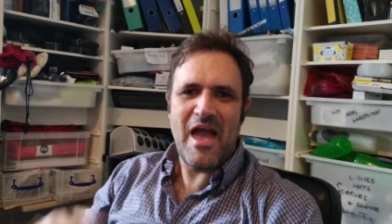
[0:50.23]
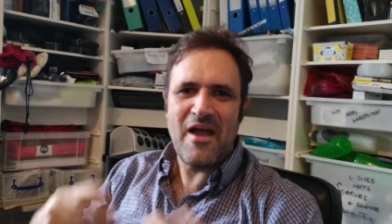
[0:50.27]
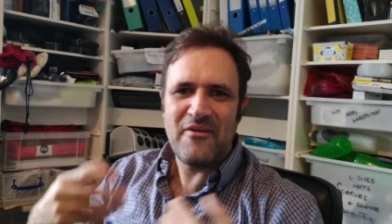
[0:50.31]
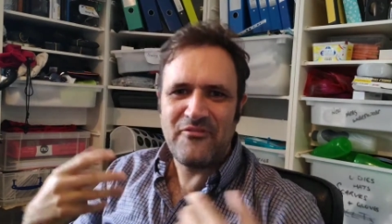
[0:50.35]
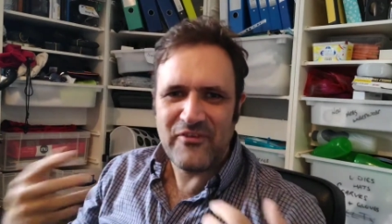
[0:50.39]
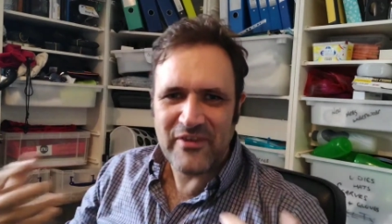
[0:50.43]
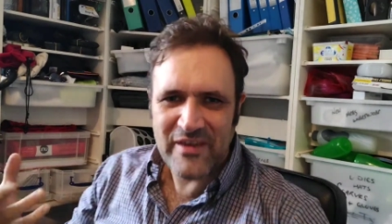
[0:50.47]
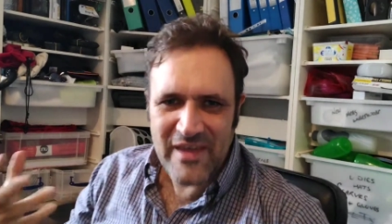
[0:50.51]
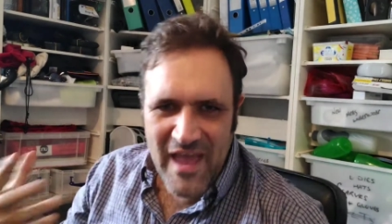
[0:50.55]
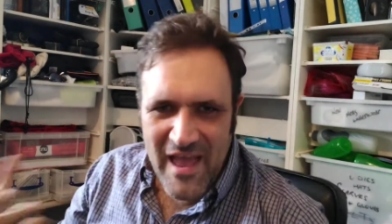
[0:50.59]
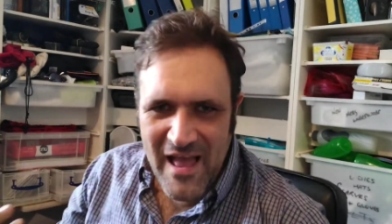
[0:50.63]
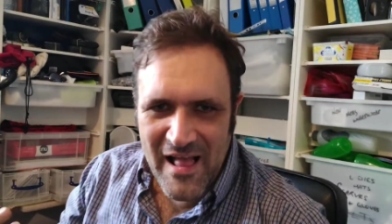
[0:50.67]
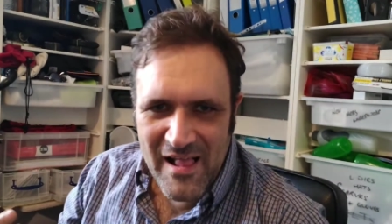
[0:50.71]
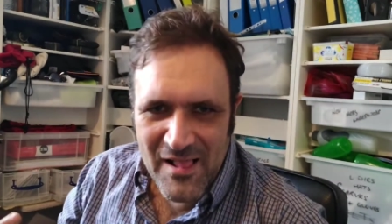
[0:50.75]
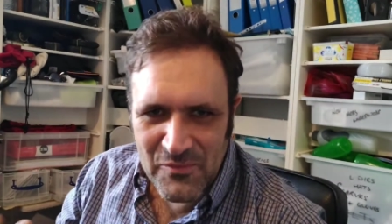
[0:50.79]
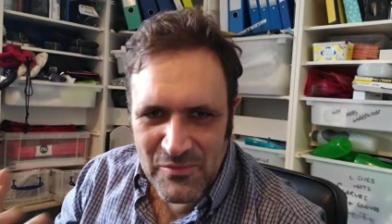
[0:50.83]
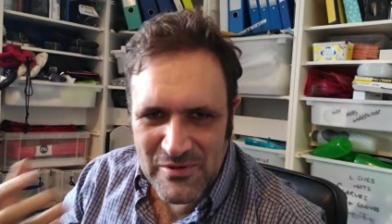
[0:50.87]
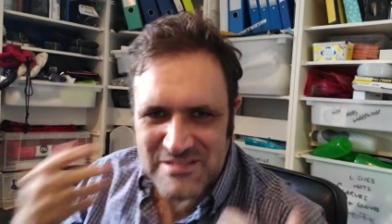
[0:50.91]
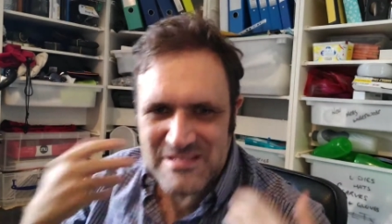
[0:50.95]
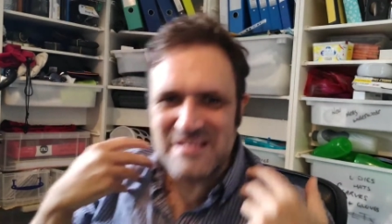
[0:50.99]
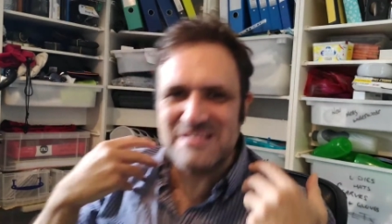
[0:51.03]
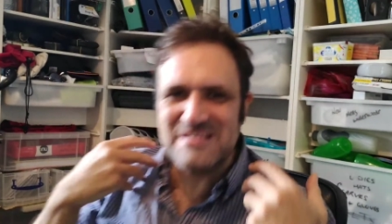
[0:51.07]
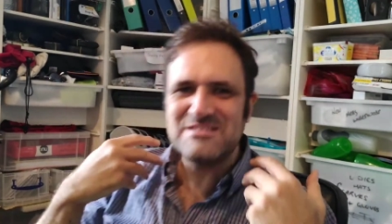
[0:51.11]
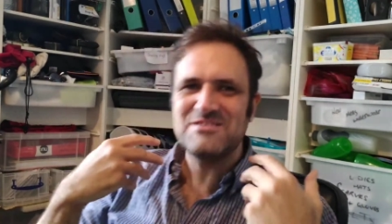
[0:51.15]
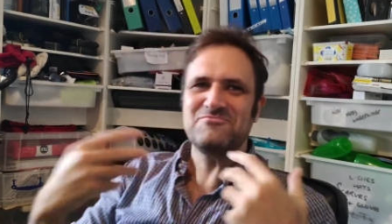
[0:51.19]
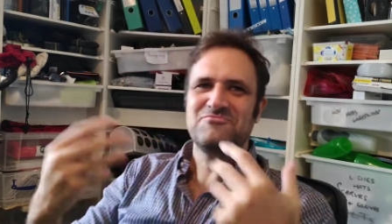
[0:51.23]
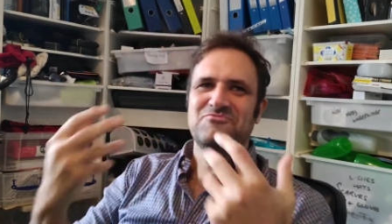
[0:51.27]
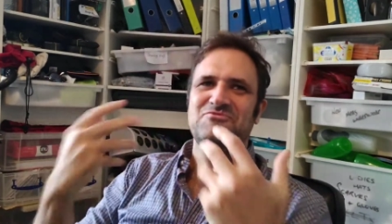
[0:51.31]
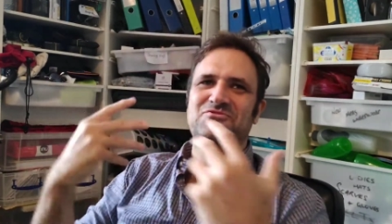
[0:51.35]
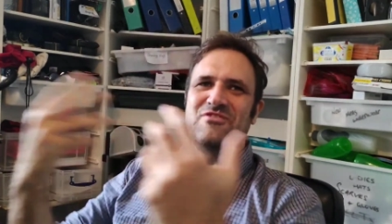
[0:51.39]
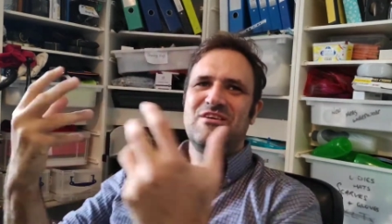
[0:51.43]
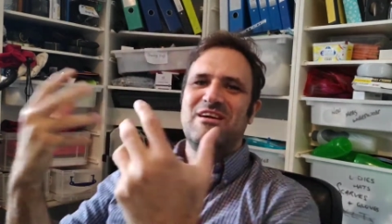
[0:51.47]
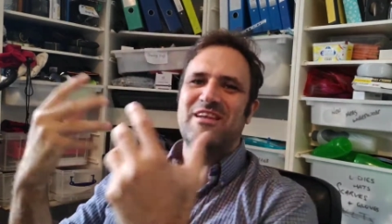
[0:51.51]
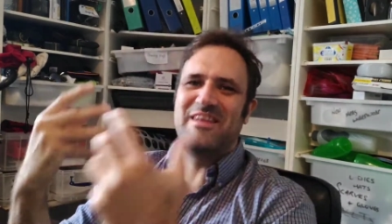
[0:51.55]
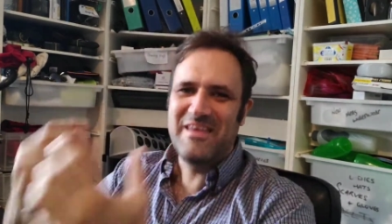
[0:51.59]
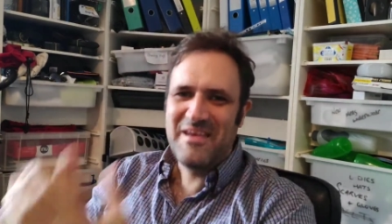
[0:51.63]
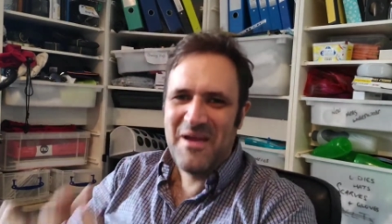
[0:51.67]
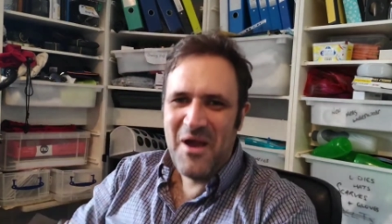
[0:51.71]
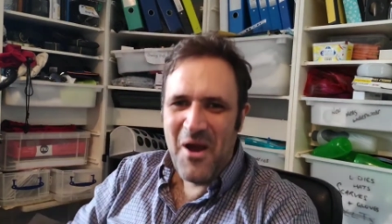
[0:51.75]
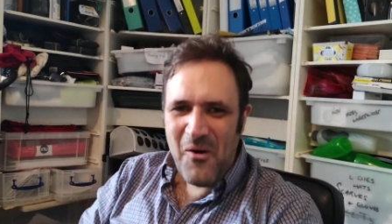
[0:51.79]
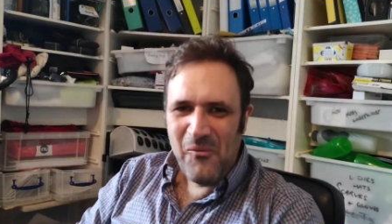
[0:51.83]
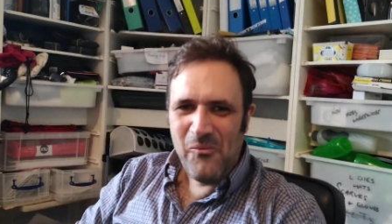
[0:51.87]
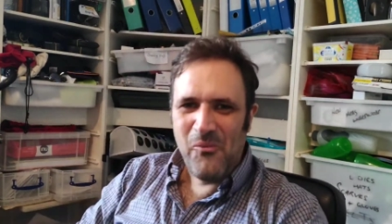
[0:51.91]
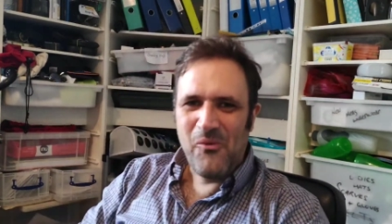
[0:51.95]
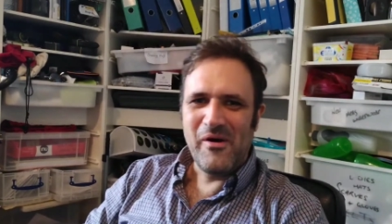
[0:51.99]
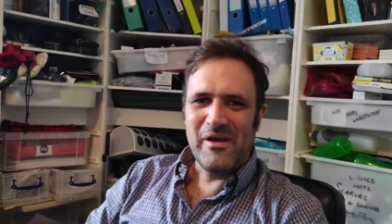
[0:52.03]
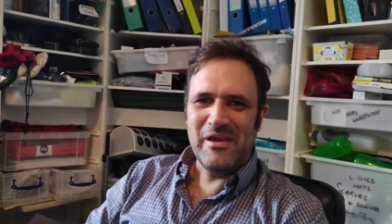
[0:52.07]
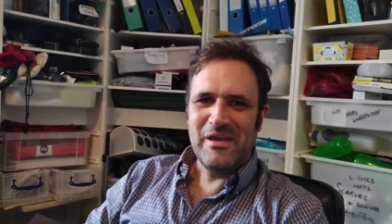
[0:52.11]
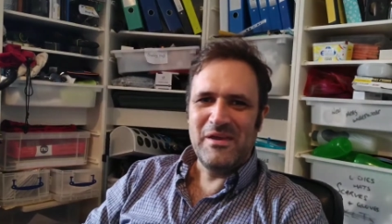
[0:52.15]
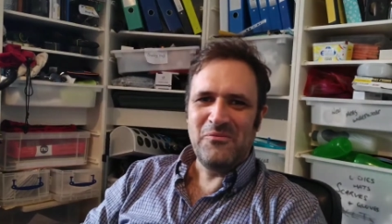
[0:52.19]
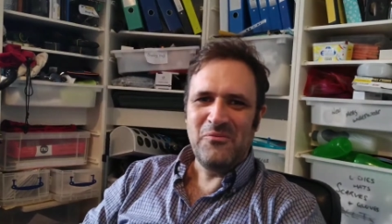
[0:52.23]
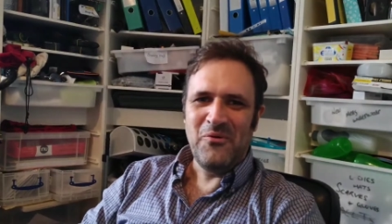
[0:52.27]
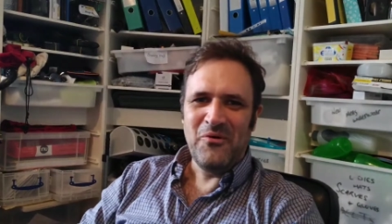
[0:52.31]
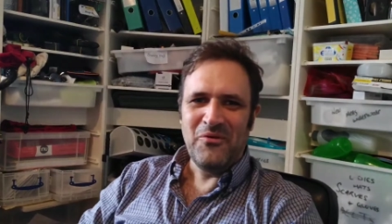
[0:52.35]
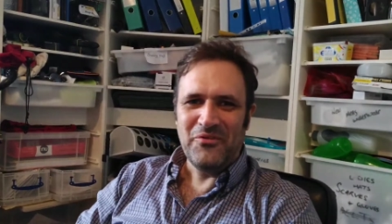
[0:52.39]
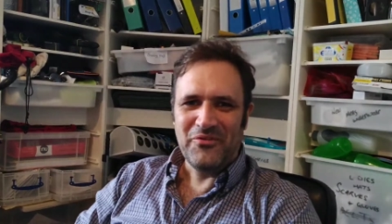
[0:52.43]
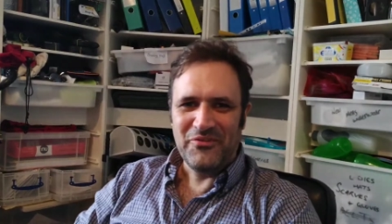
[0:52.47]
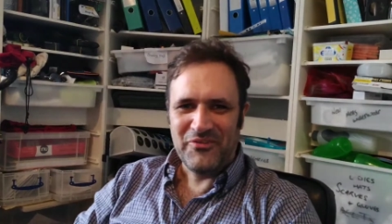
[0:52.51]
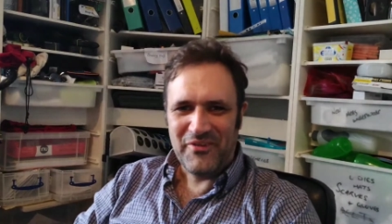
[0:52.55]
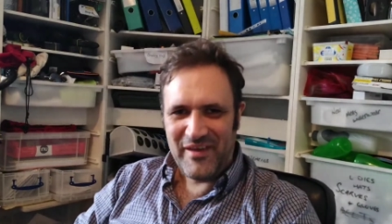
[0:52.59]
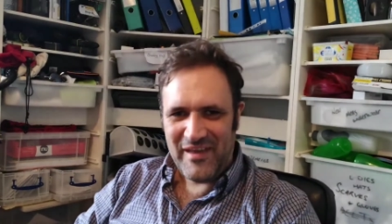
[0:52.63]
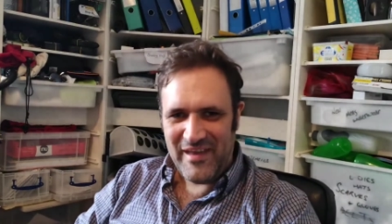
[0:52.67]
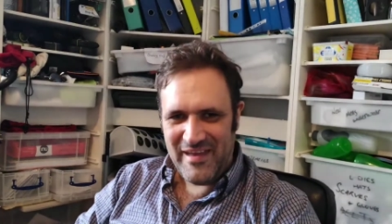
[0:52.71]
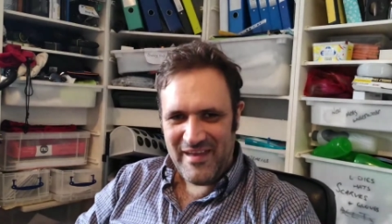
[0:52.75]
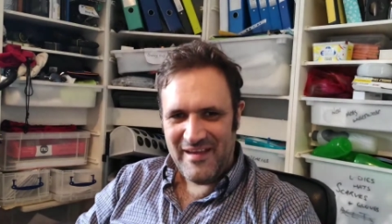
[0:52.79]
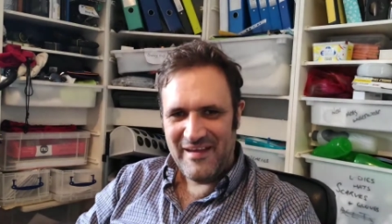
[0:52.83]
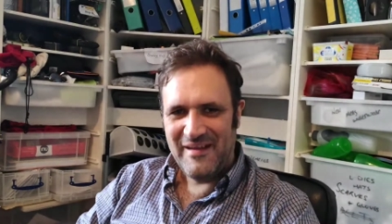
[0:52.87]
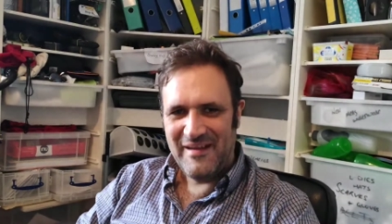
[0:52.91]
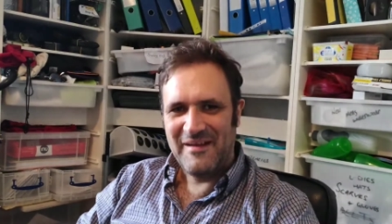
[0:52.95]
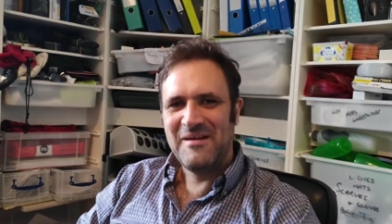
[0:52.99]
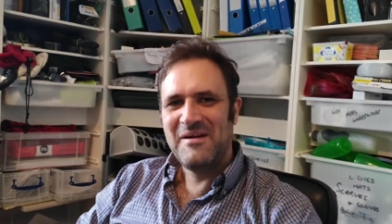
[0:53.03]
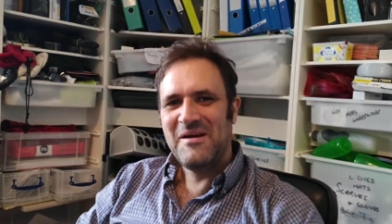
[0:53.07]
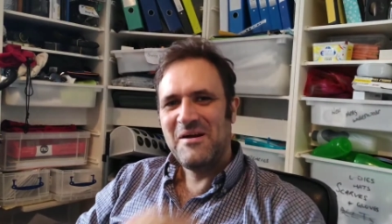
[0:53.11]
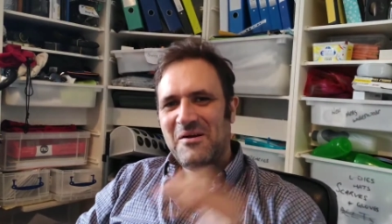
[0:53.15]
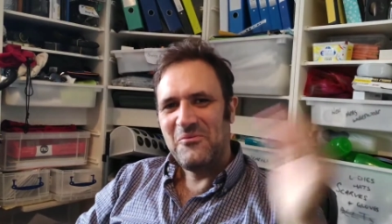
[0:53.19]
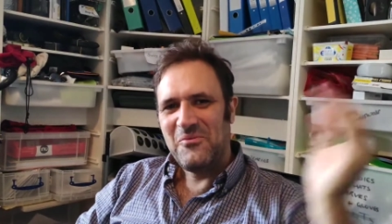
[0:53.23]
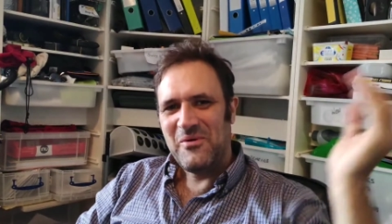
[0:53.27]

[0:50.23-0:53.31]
"Effing hell," which isn't really what you want to hear